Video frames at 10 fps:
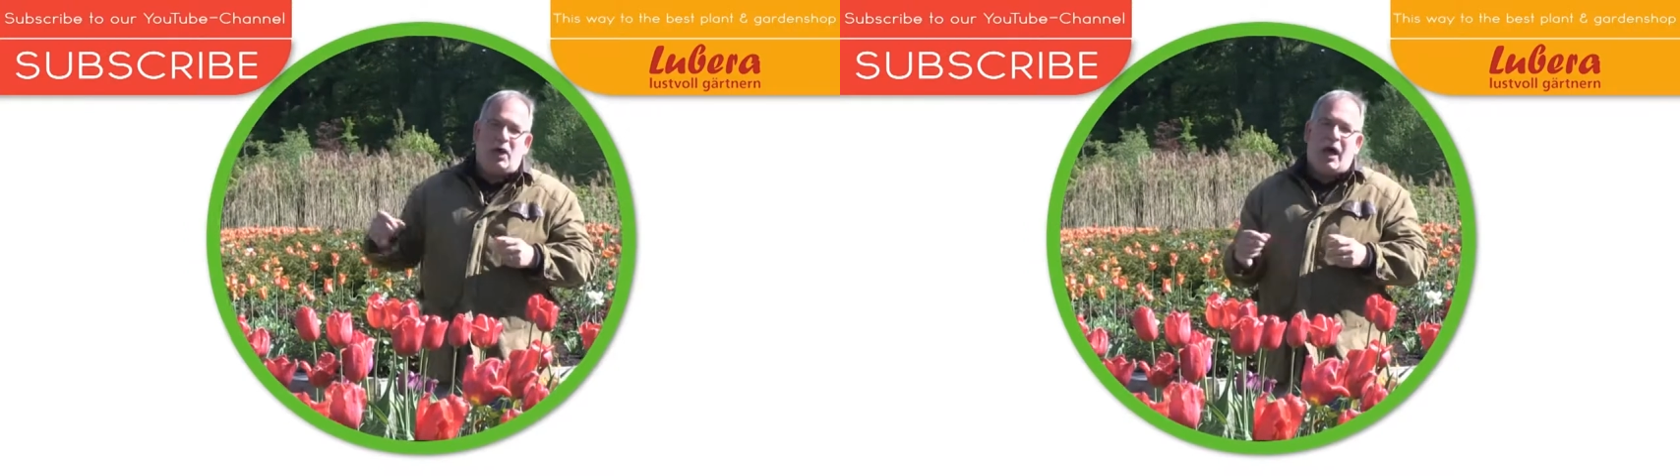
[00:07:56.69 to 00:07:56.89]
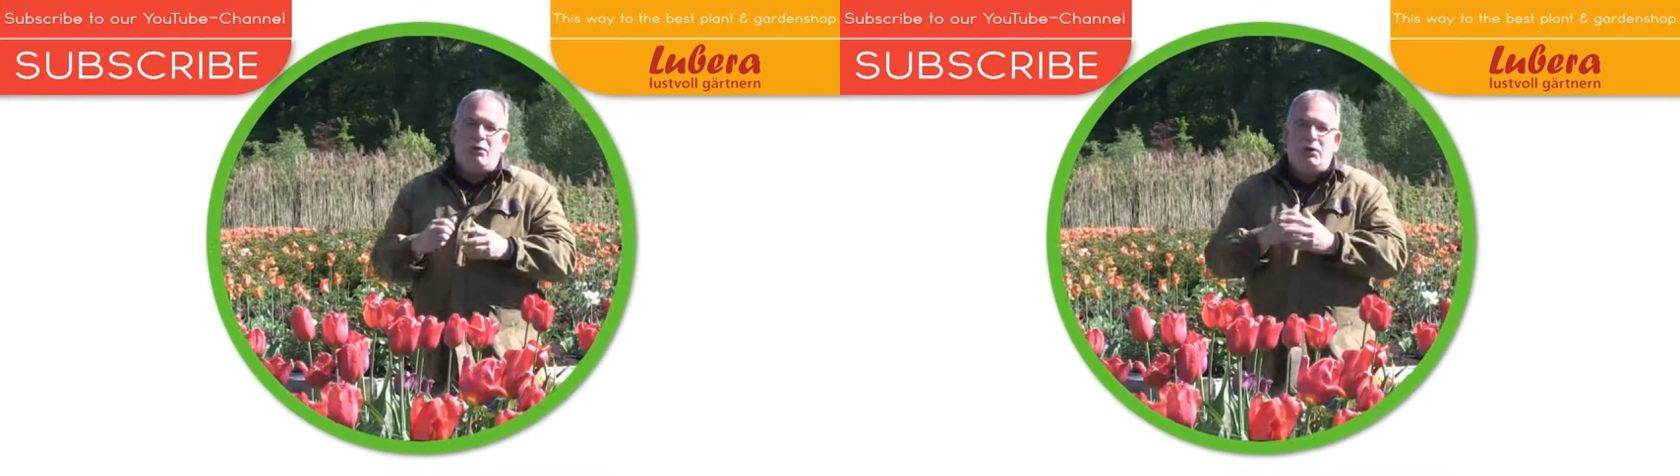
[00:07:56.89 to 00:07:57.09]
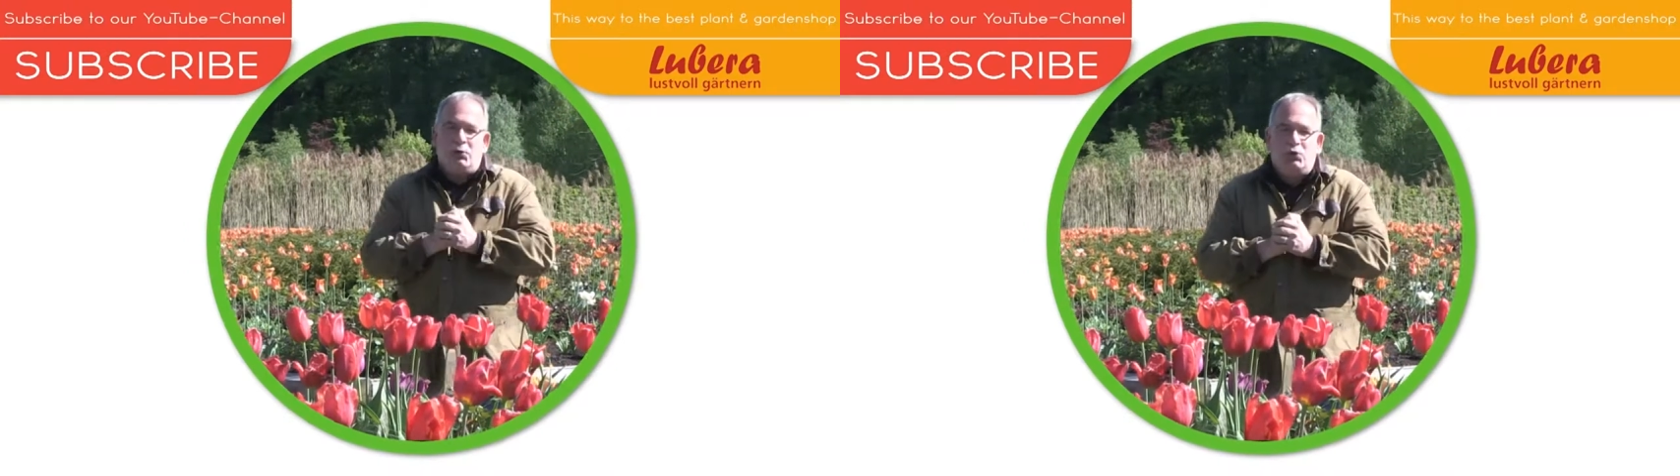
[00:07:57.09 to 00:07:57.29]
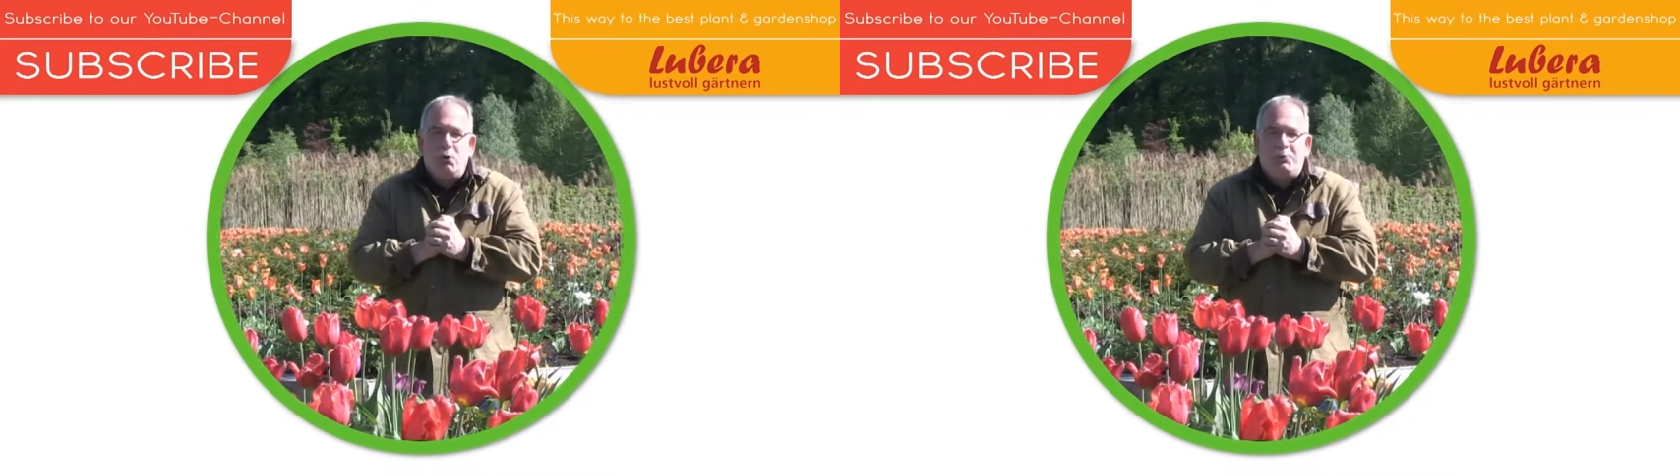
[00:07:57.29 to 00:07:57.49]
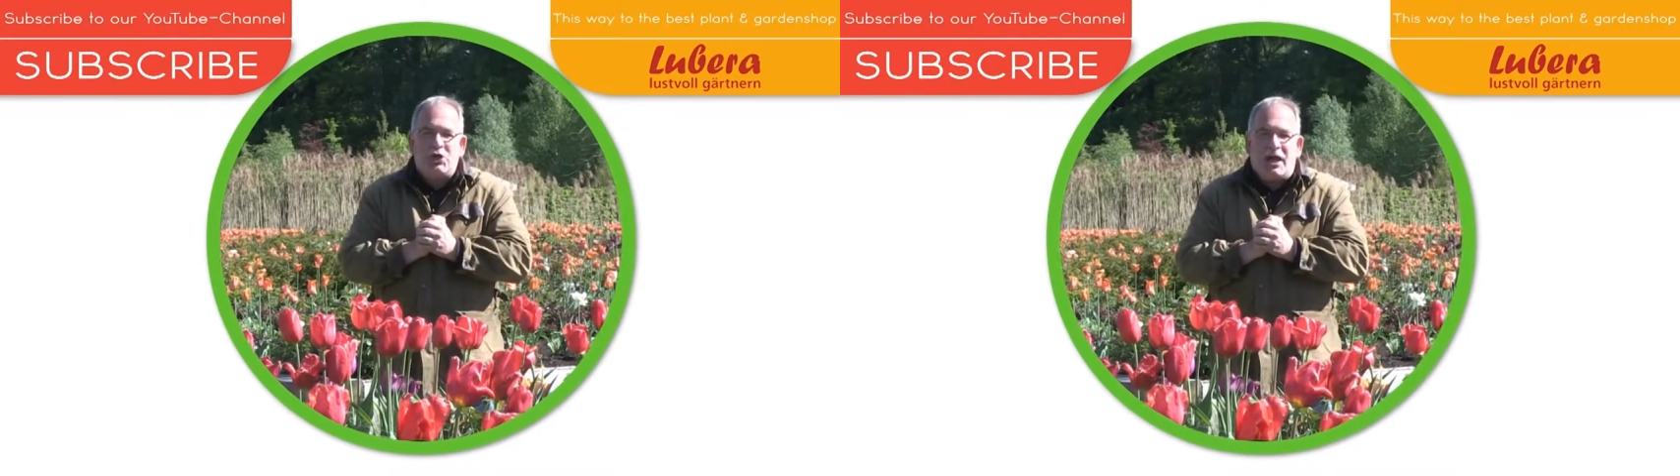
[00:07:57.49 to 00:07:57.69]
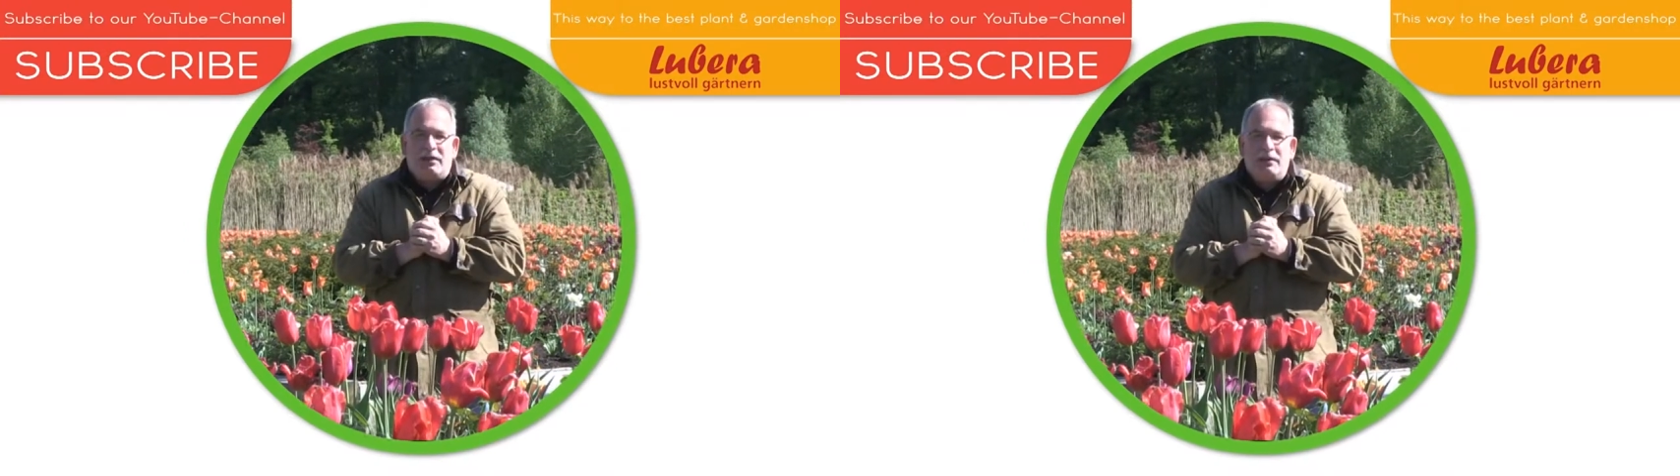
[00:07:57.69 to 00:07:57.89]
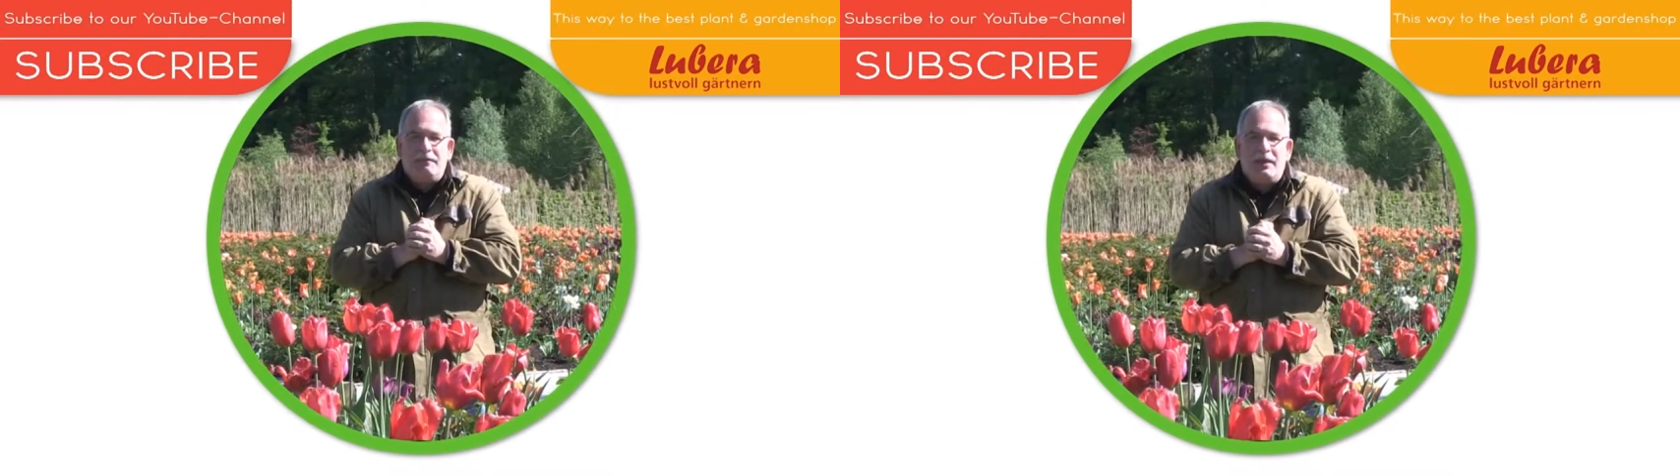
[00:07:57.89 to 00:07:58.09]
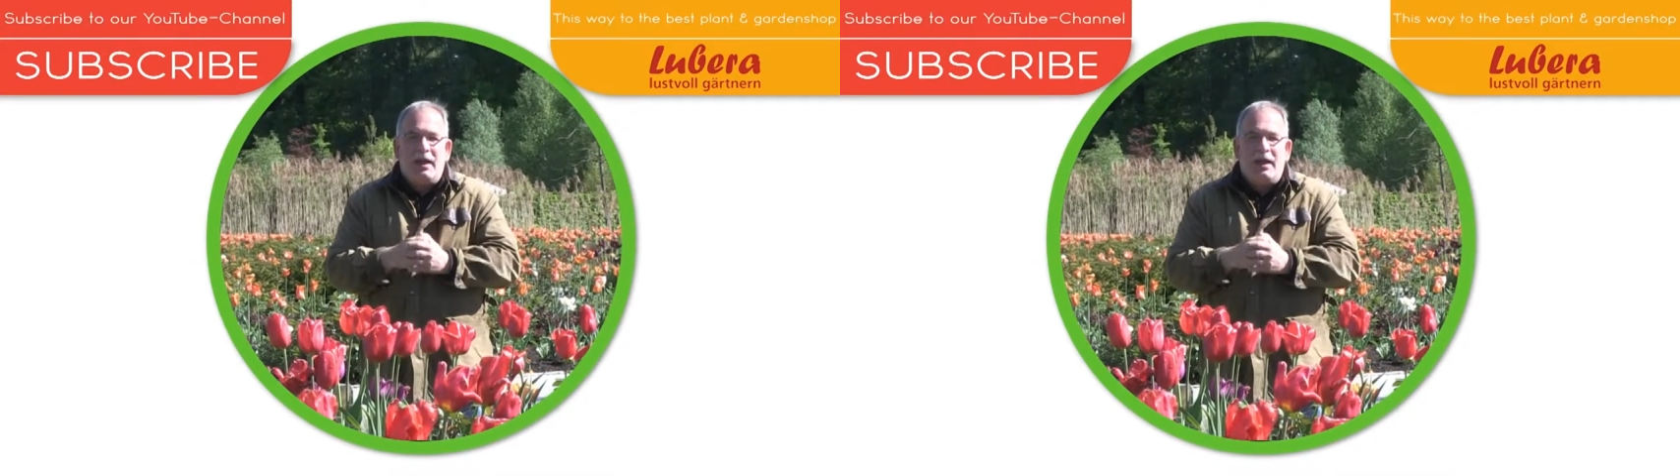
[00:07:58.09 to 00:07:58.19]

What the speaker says: to our YouTube channel